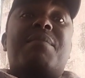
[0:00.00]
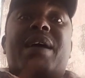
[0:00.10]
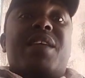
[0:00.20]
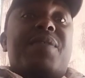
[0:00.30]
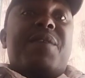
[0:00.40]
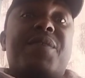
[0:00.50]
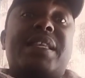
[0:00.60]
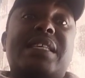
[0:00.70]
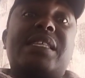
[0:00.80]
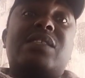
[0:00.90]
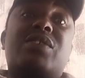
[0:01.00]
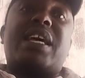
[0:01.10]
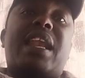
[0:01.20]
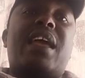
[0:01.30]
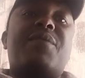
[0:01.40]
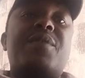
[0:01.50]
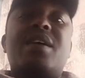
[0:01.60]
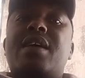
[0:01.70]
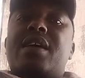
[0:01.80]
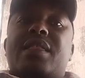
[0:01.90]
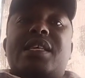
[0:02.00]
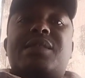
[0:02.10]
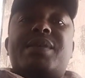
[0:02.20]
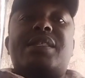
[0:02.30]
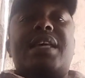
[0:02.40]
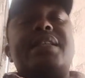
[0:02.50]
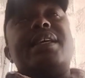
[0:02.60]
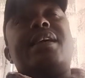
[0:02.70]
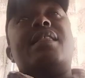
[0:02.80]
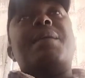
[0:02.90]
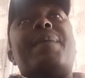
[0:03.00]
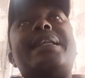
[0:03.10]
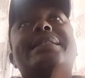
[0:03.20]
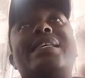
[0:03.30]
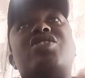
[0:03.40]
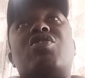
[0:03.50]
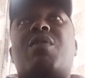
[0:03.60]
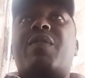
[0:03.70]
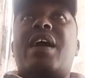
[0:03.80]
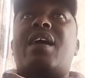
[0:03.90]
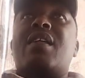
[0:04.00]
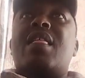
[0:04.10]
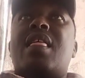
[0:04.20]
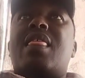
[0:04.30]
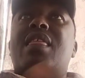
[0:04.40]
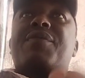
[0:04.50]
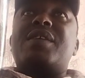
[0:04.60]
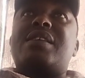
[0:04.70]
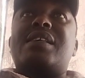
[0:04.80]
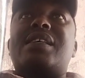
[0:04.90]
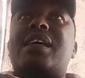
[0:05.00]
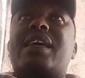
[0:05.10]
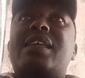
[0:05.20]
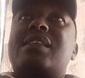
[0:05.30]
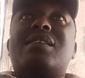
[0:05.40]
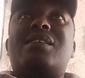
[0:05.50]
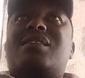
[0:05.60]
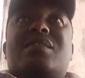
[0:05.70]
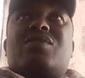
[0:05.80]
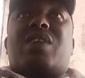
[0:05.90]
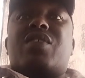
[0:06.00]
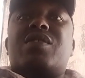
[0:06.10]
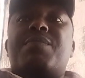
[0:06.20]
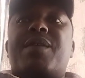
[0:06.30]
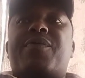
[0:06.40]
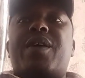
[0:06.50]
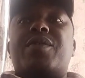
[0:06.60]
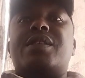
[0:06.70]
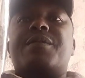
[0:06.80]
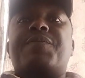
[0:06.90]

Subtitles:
But if the fetus is not alive, this means that the pulsation of the fetus, again, you cannot be felt.